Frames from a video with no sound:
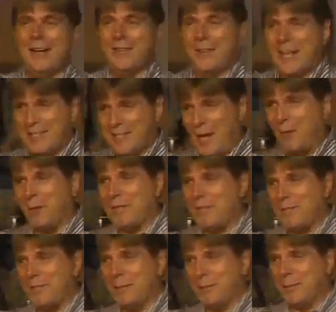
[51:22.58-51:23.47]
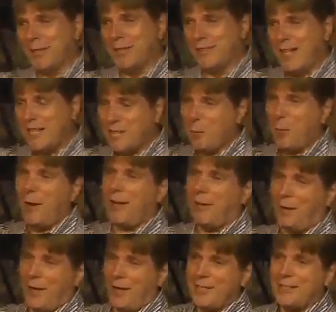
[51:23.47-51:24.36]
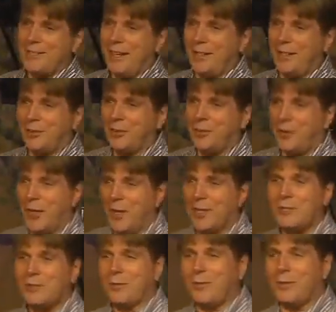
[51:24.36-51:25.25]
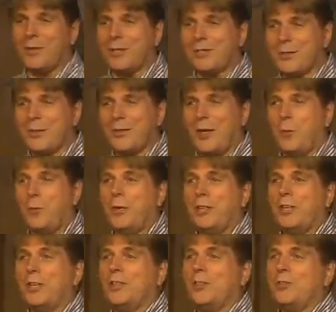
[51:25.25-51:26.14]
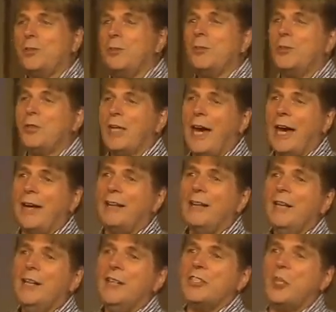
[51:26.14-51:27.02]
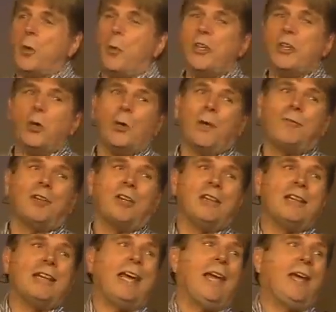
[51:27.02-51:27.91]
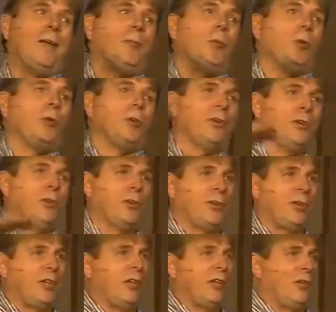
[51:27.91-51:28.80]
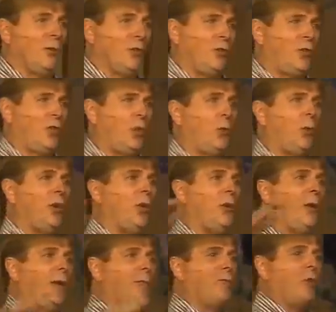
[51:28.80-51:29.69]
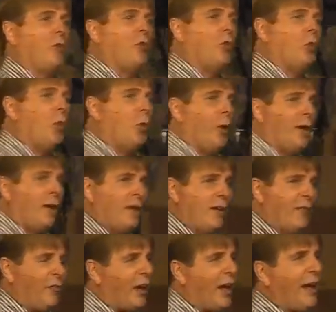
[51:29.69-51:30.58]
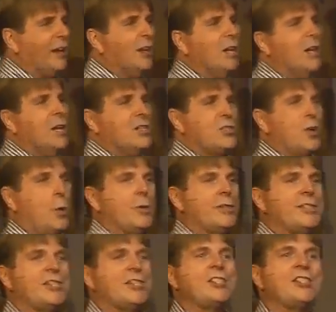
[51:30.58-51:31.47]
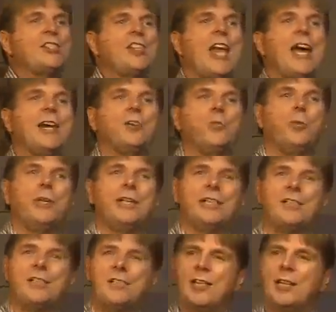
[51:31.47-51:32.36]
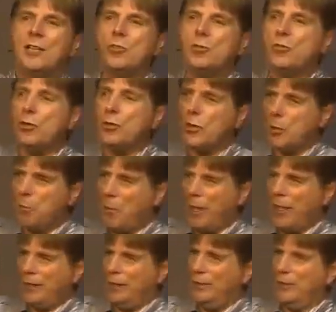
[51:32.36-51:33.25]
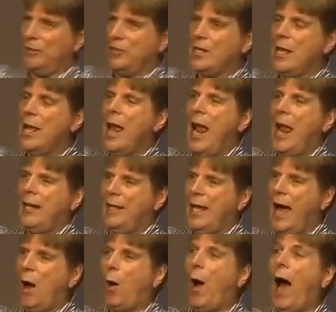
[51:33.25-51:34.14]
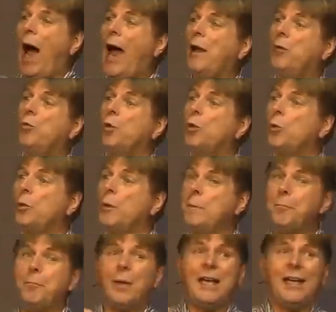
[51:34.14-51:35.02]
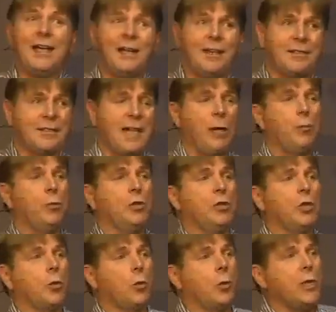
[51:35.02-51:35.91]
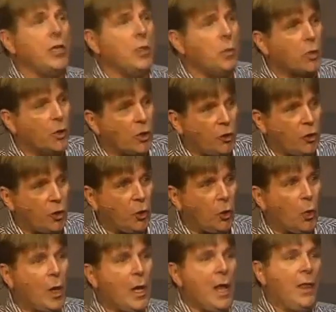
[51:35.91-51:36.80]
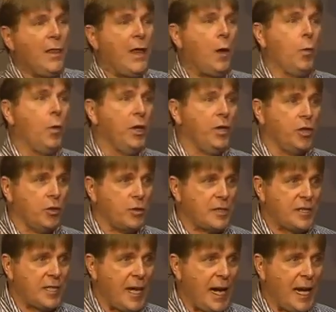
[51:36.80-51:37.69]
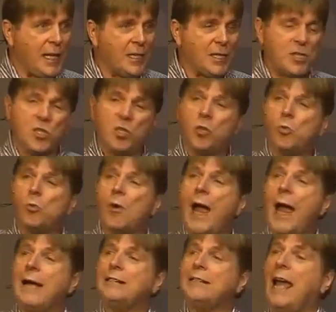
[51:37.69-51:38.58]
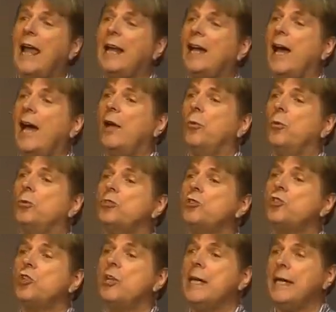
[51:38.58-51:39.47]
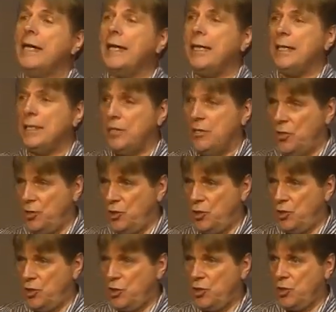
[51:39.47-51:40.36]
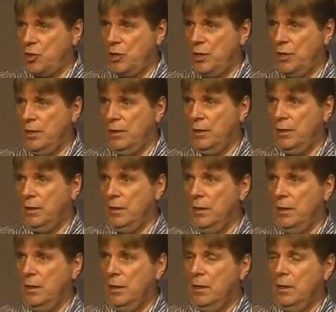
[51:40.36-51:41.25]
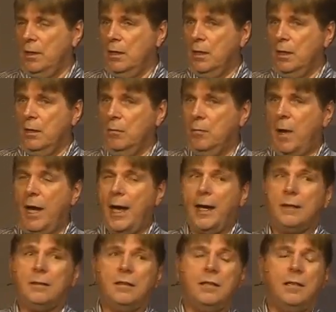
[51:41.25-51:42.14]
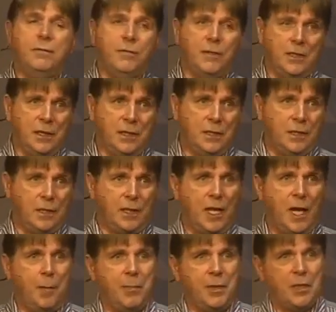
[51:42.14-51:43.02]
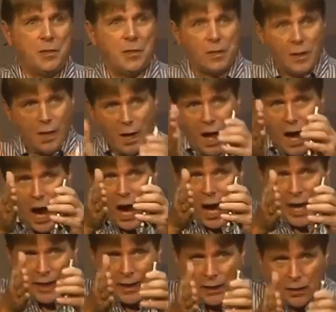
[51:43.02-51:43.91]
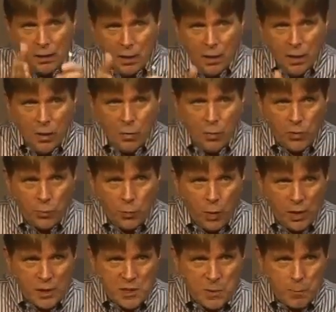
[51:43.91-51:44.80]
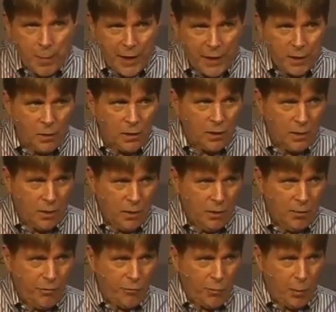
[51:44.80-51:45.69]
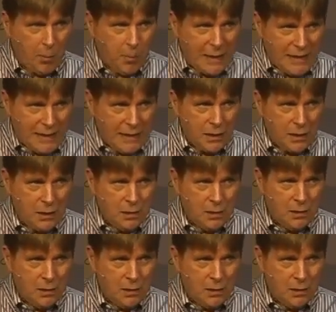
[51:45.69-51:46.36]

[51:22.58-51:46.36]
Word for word: That's how we deal with it. That's why Christ died on the cross for us, so that we could do that. So we don't have to labor under guilt. So we don't have to do any of that. So instead, we can say, You took my guilt, and now I will repent. I will agree with you that what you're saying is correct, and I will change my activity to come into line with what is better for me.